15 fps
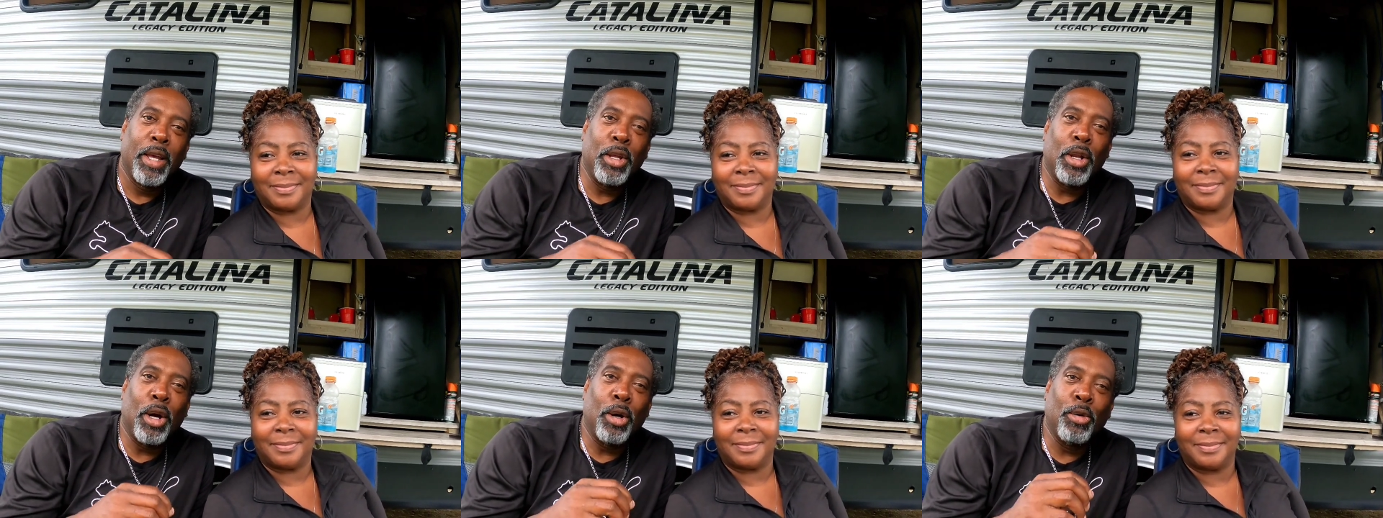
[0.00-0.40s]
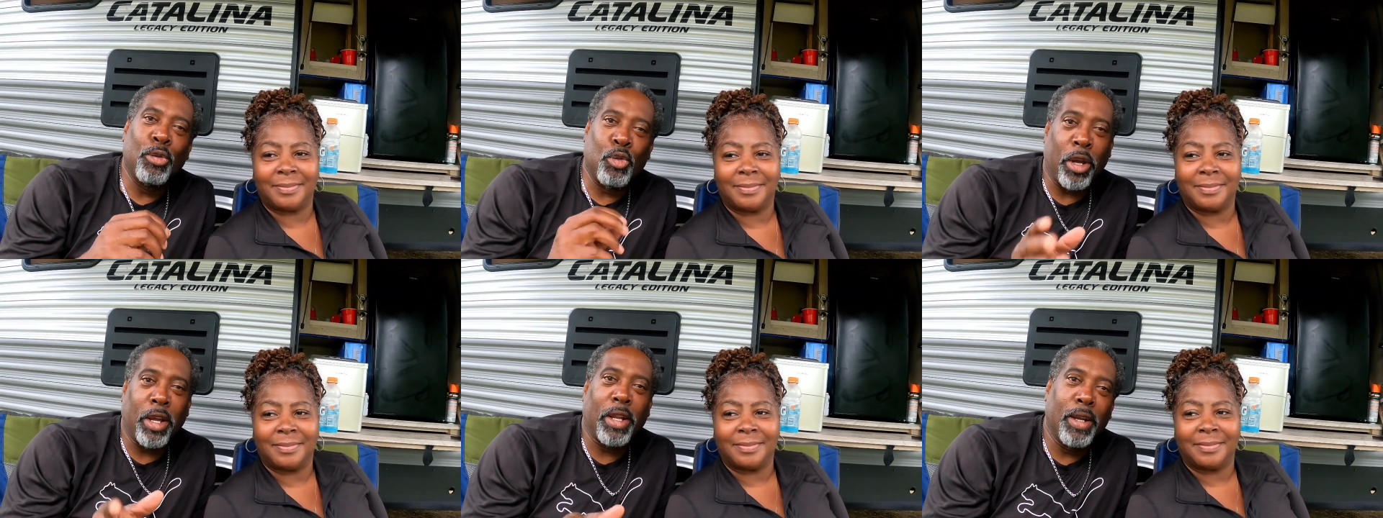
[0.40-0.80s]
Speaker 1: You know,
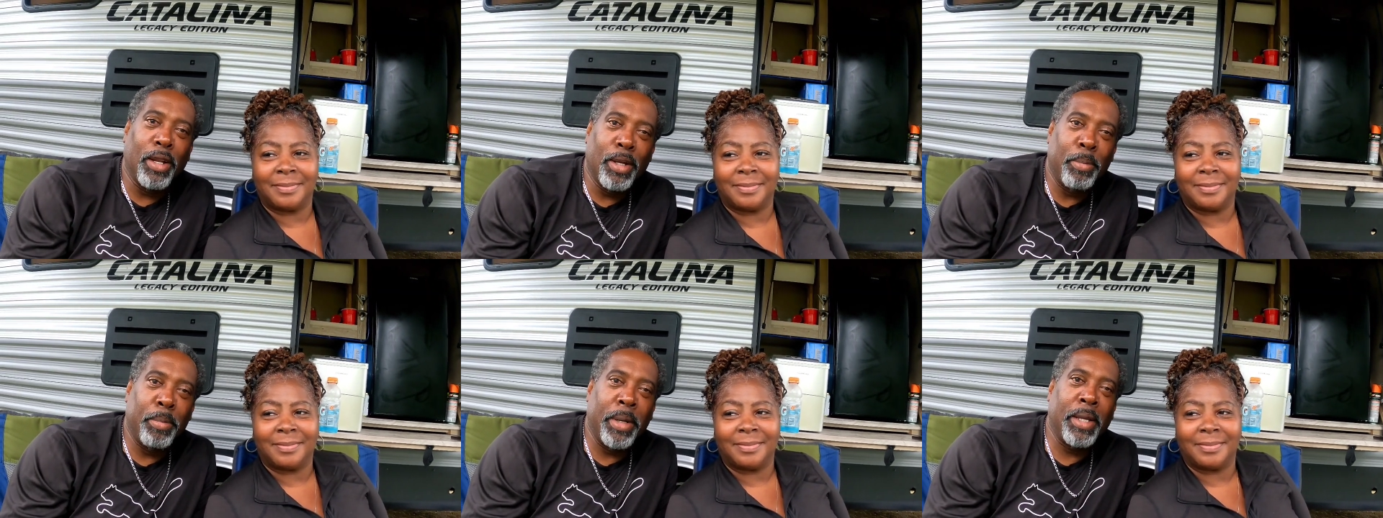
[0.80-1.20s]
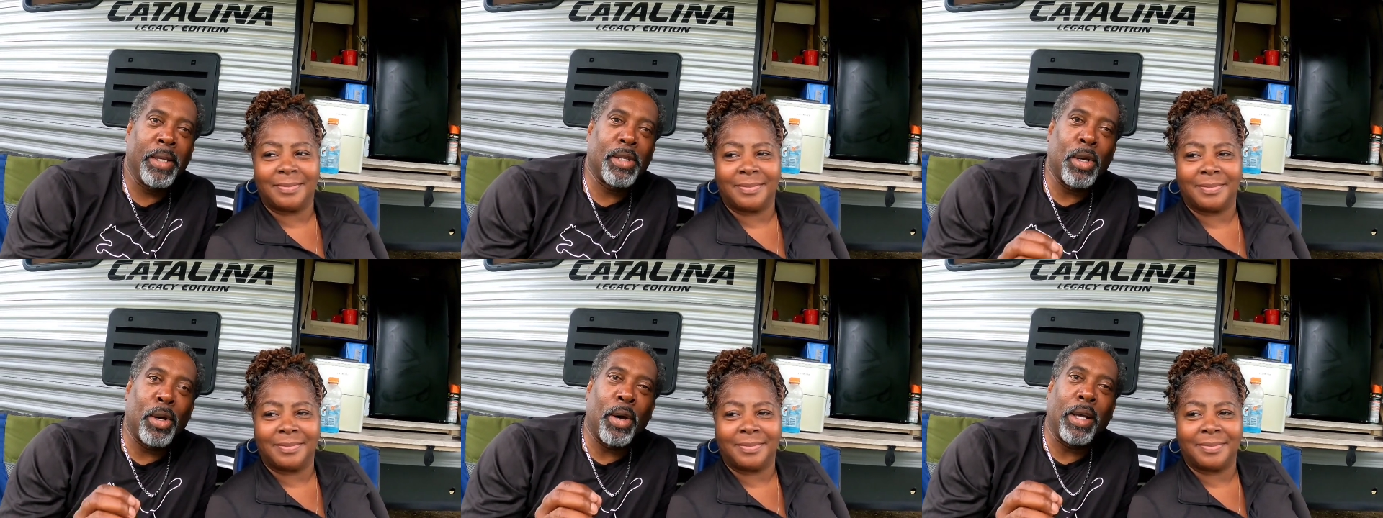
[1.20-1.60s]
drinking a little bit.
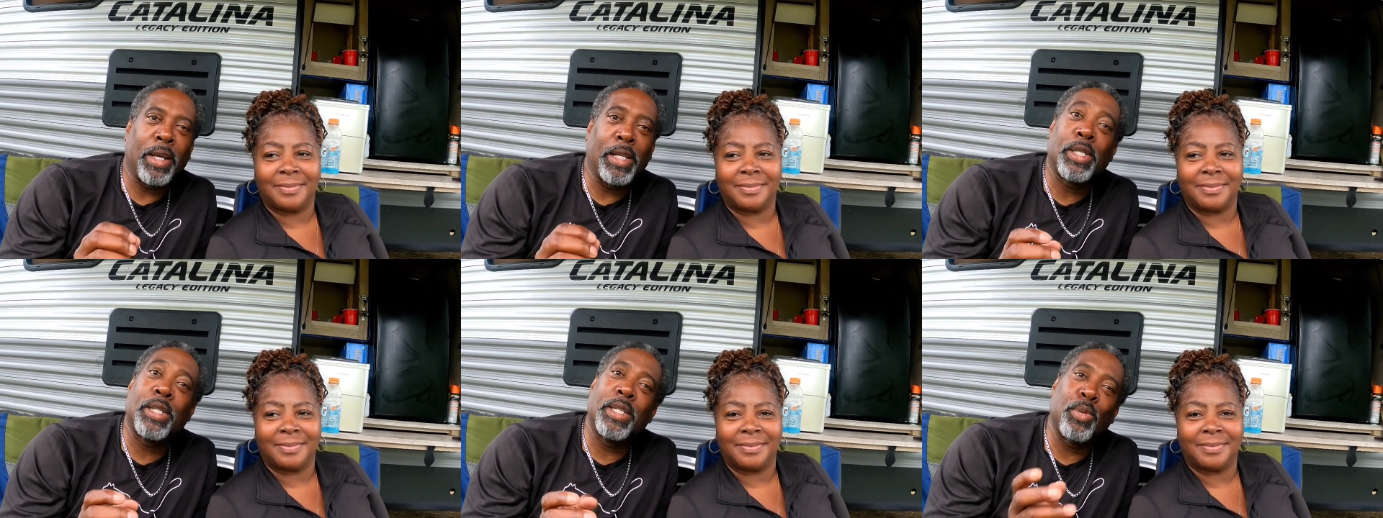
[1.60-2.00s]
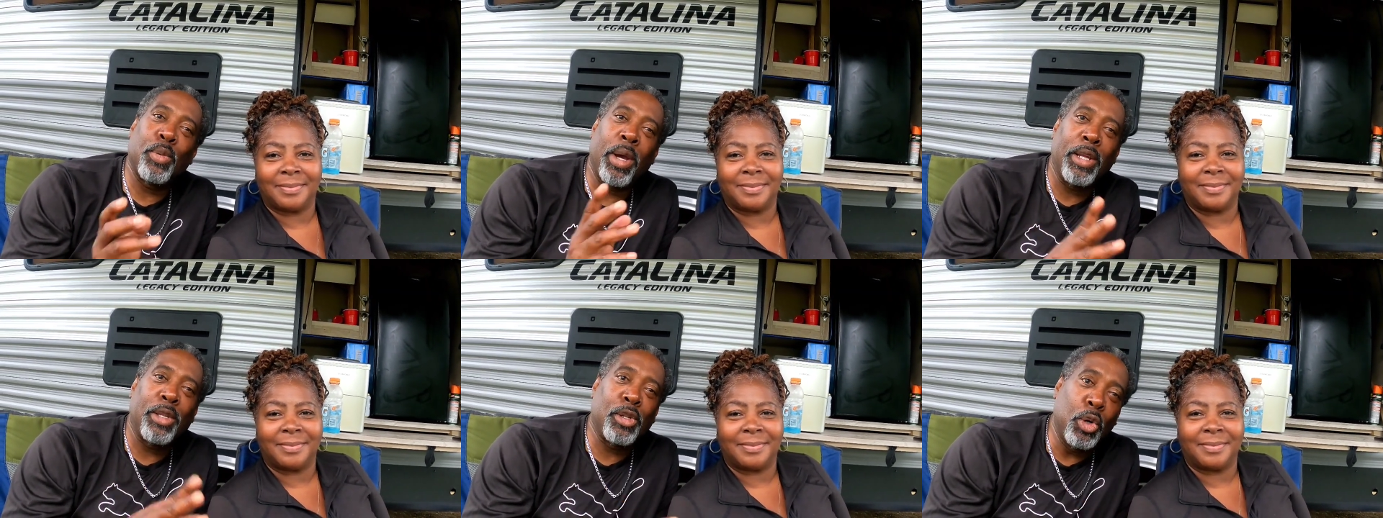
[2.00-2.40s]
So I guess since
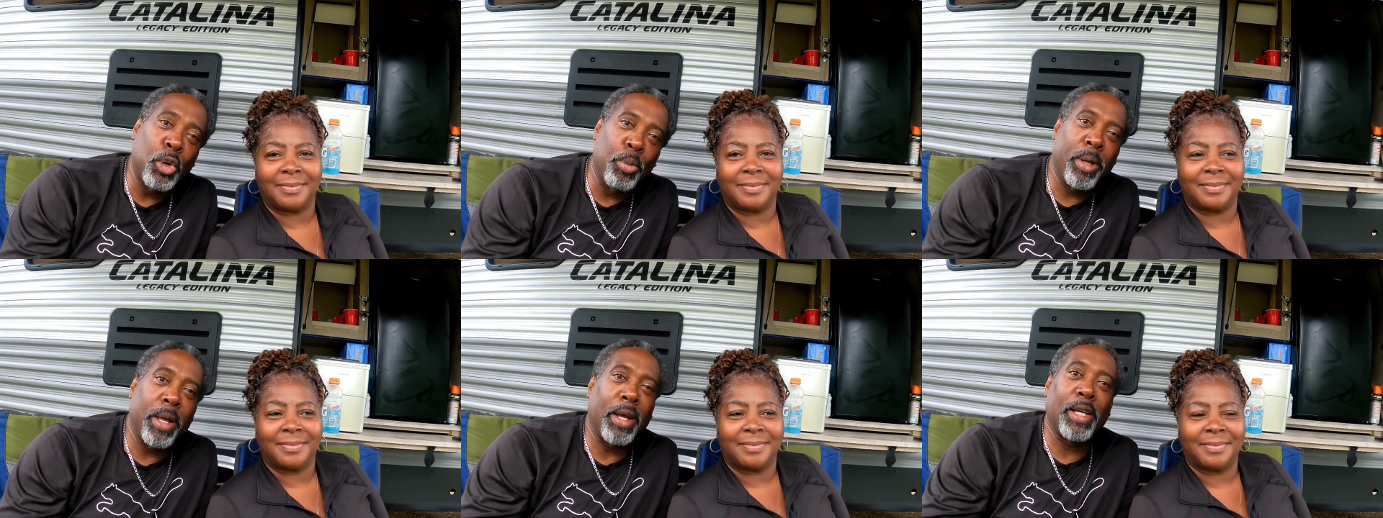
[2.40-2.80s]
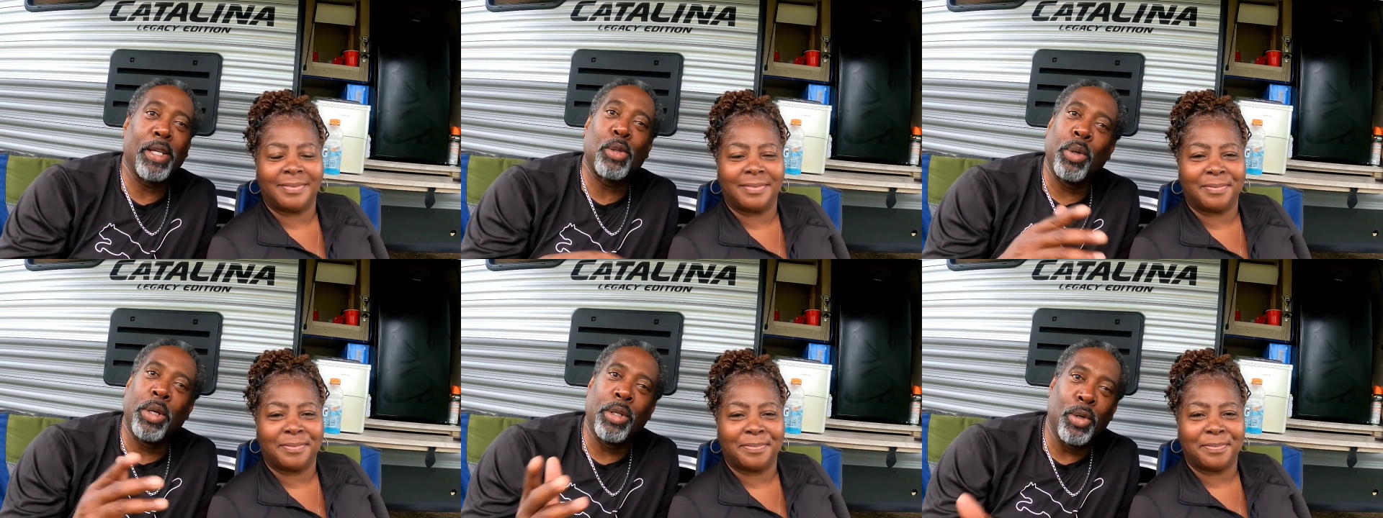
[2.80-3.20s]
we ain't tubing, I
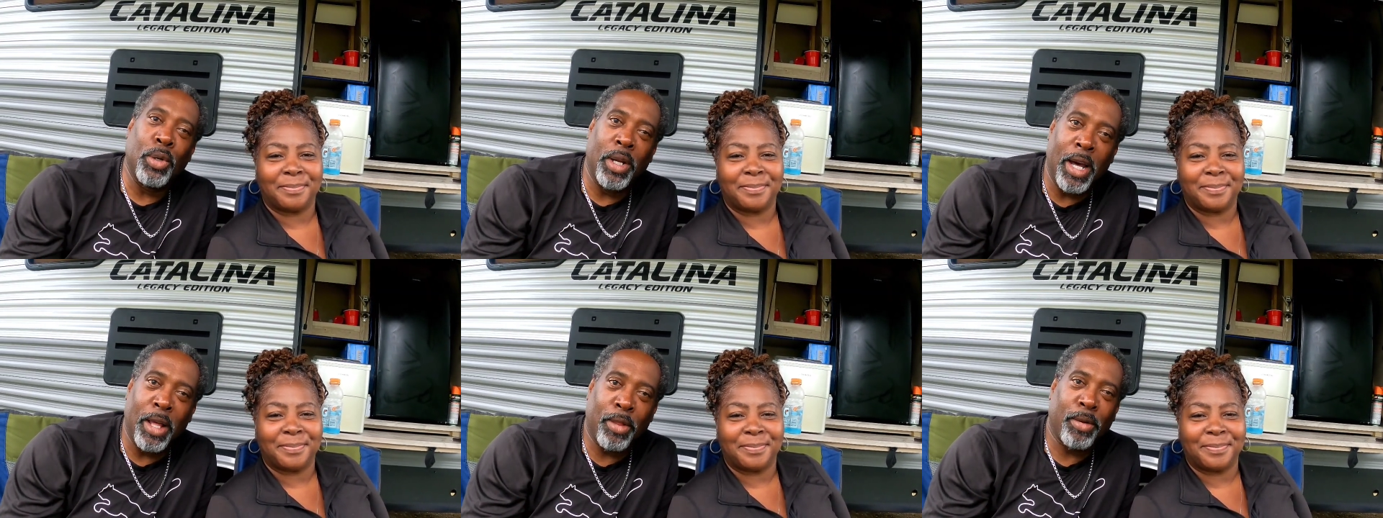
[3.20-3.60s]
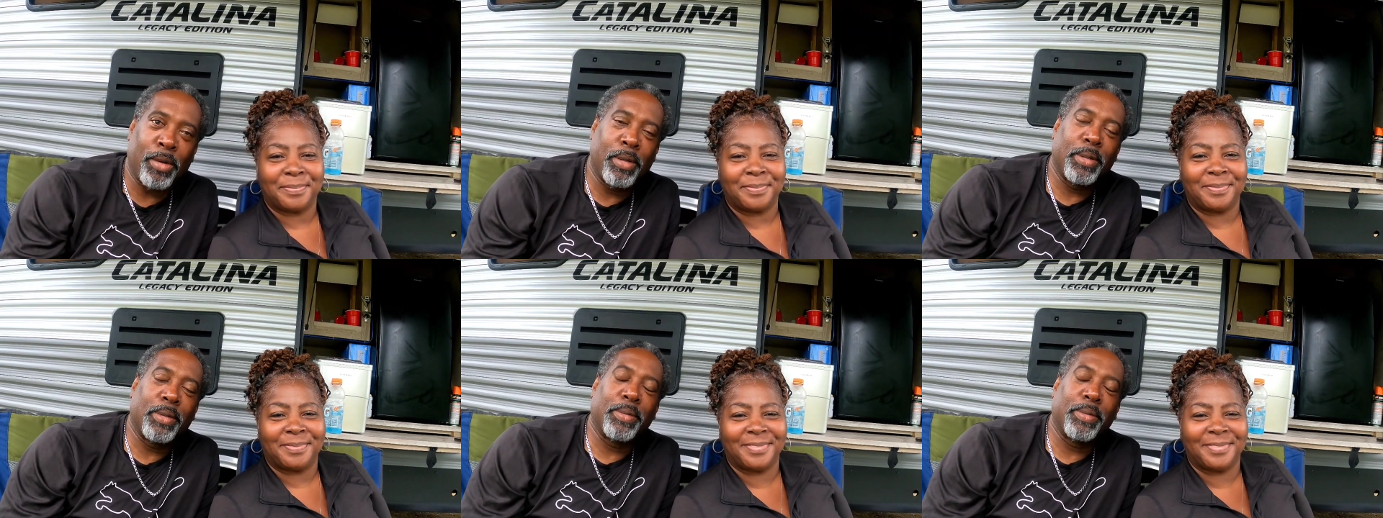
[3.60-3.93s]
guess we can do the other.